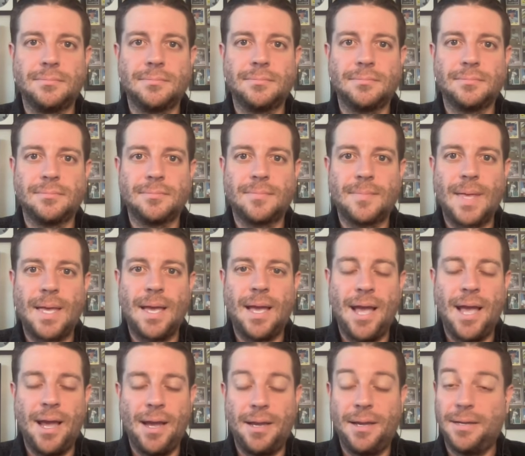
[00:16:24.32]

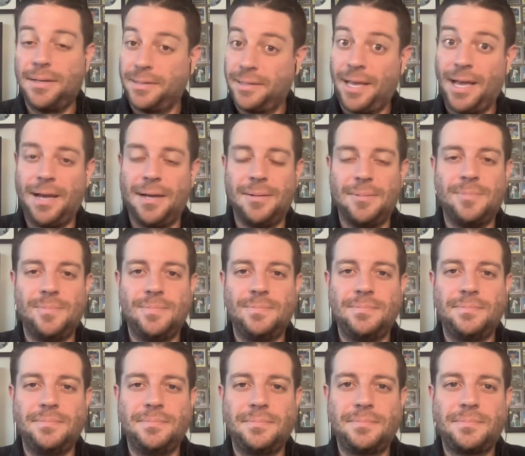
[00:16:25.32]

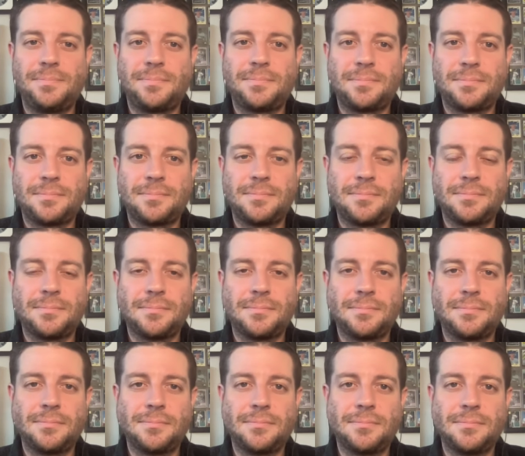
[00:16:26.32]

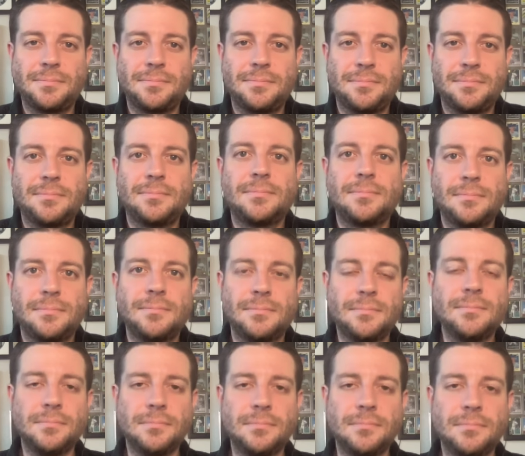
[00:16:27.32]

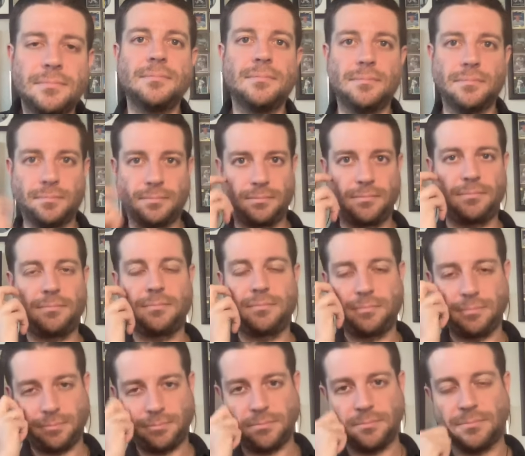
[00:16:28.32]

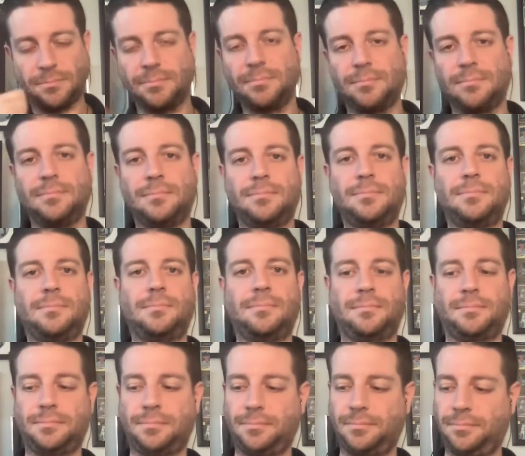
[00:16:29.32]

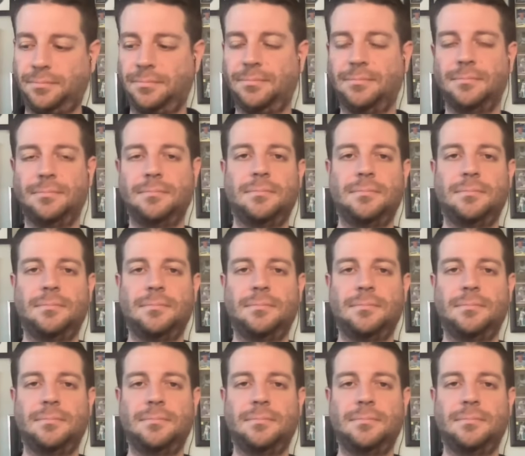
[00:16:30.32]
The person shown says nothing.